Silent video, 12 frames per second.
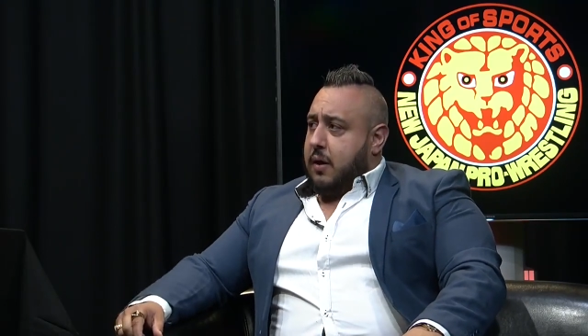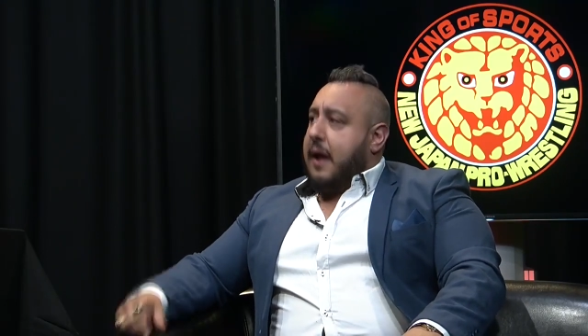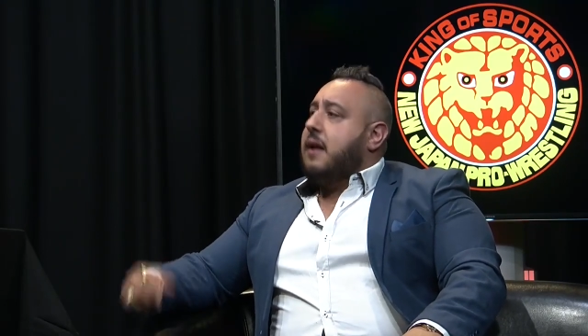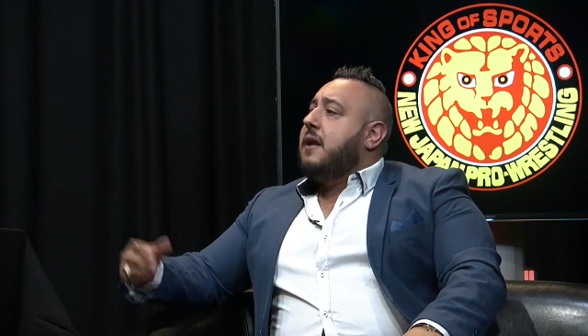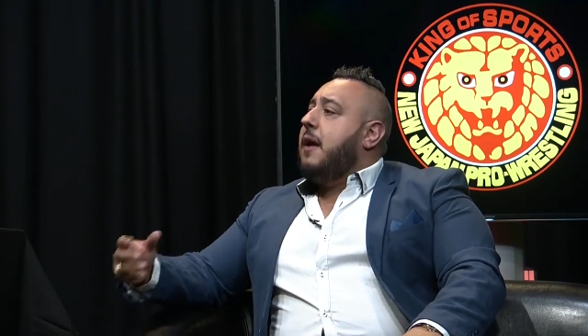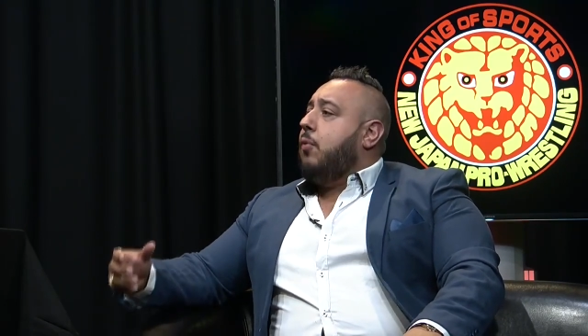
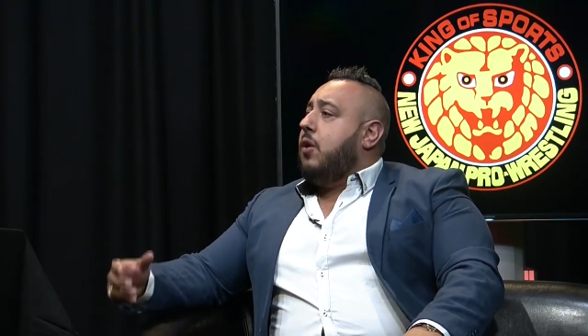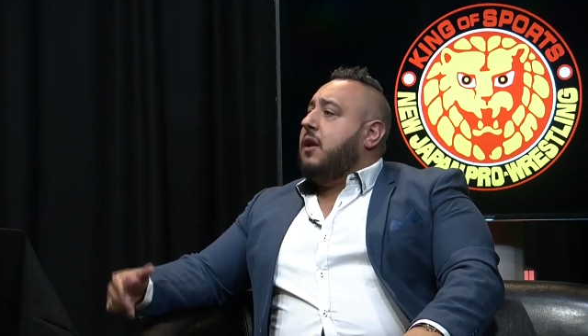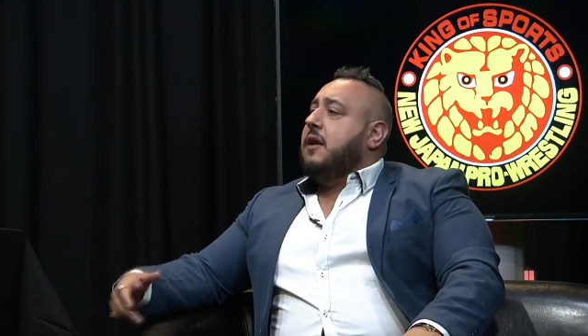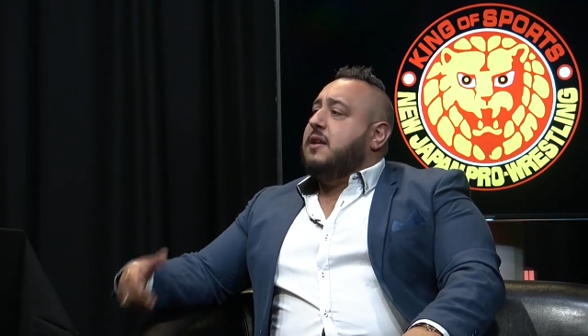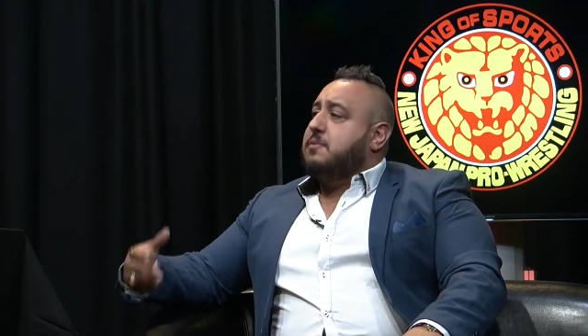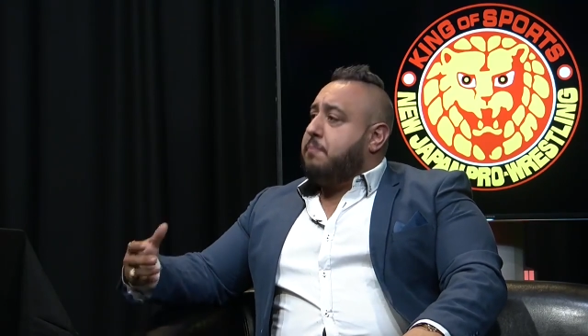And
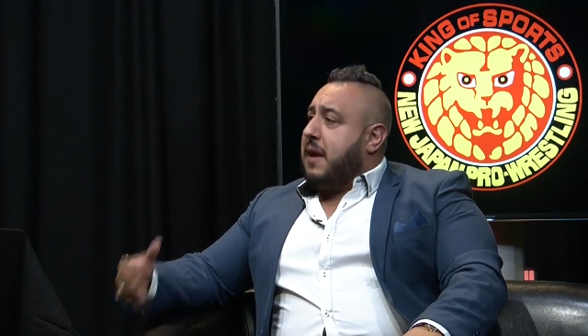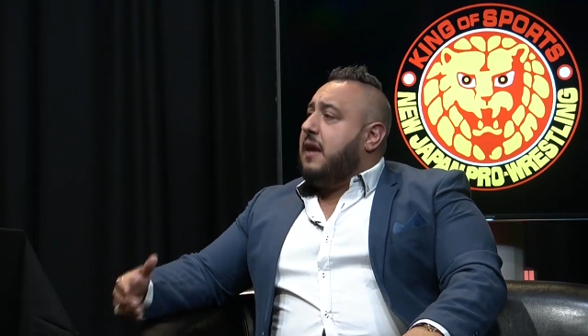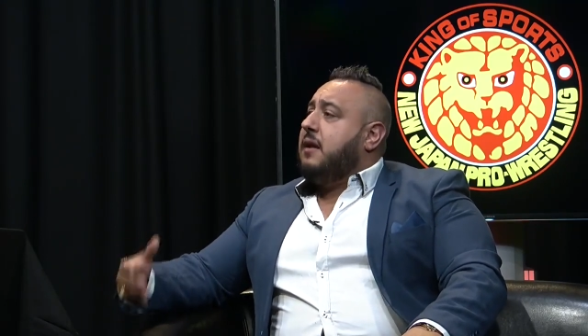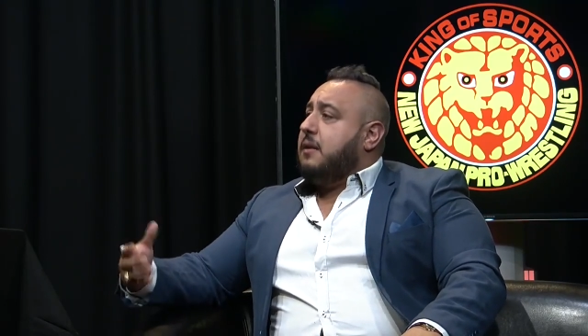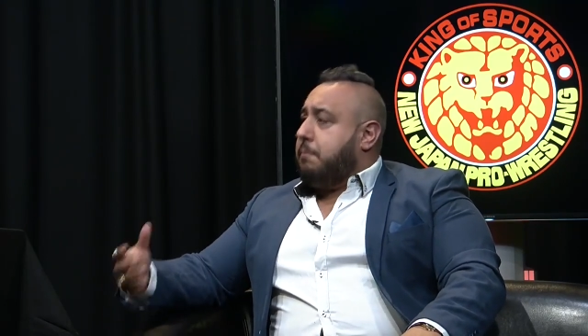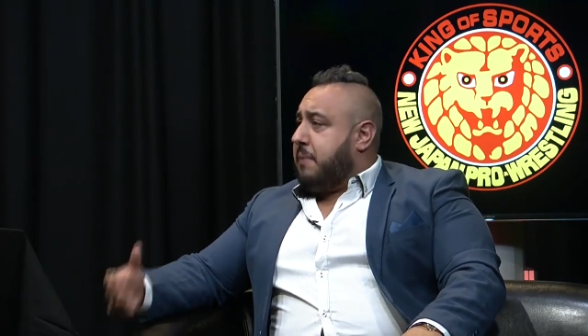networking is
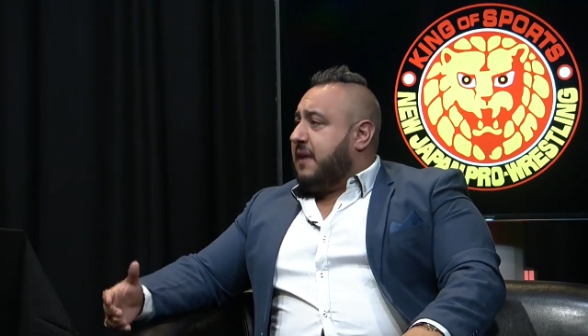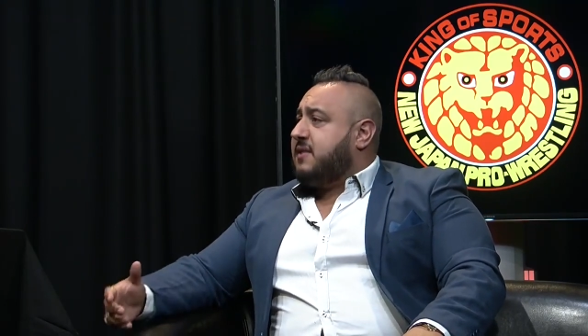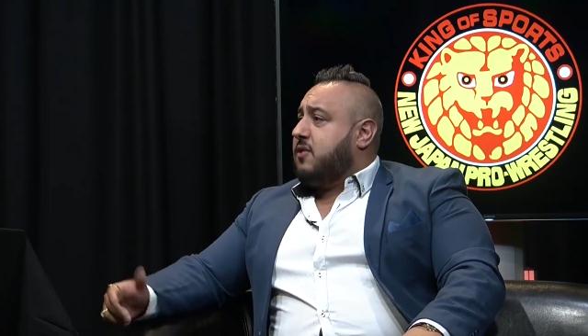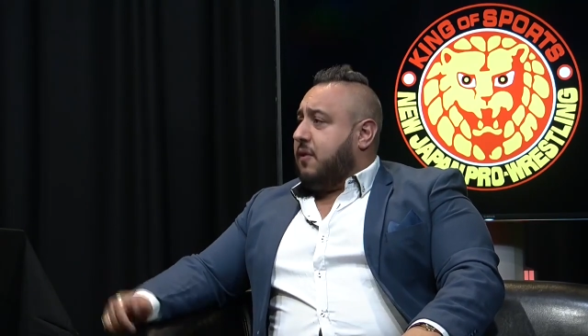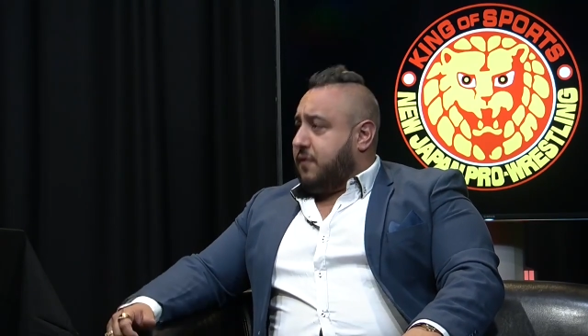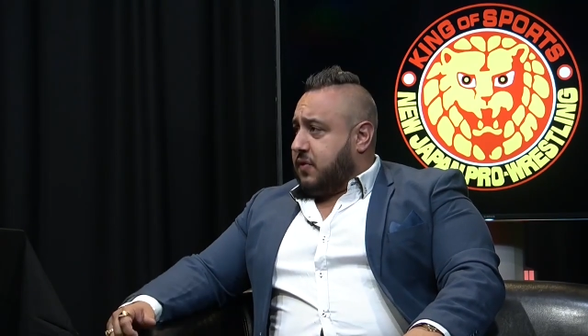being the
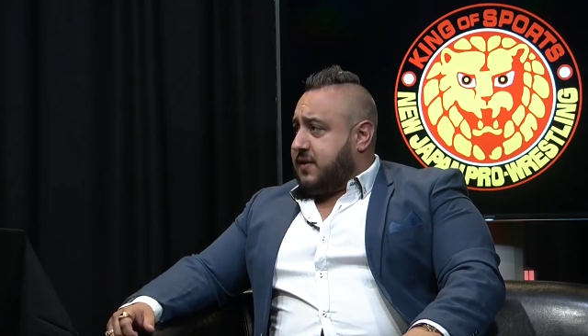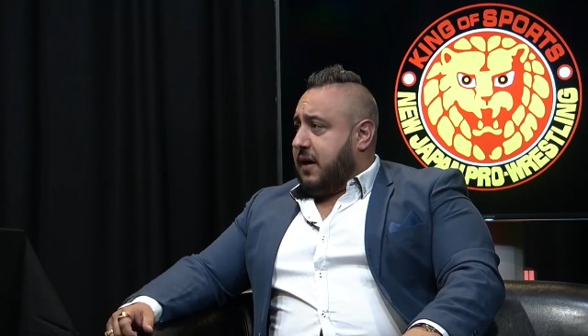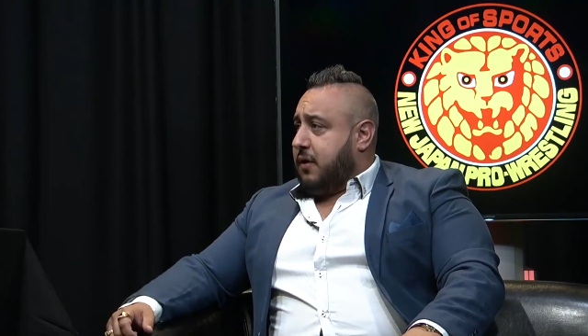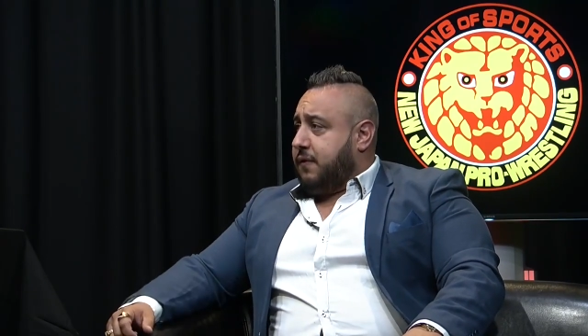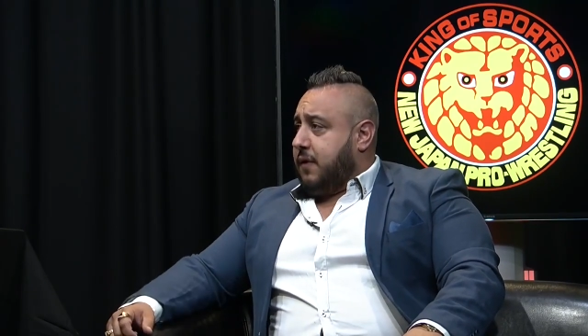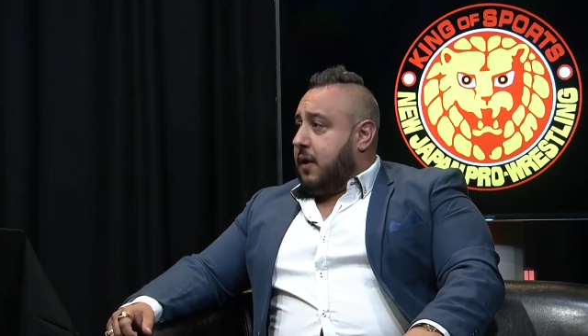best of
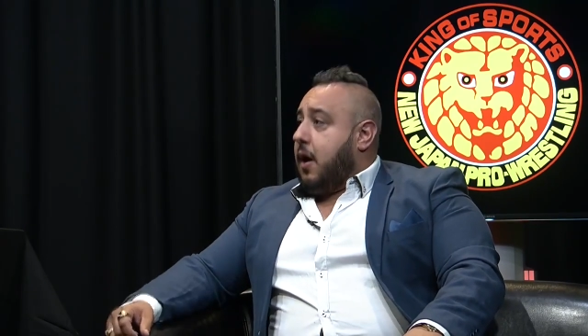yourself.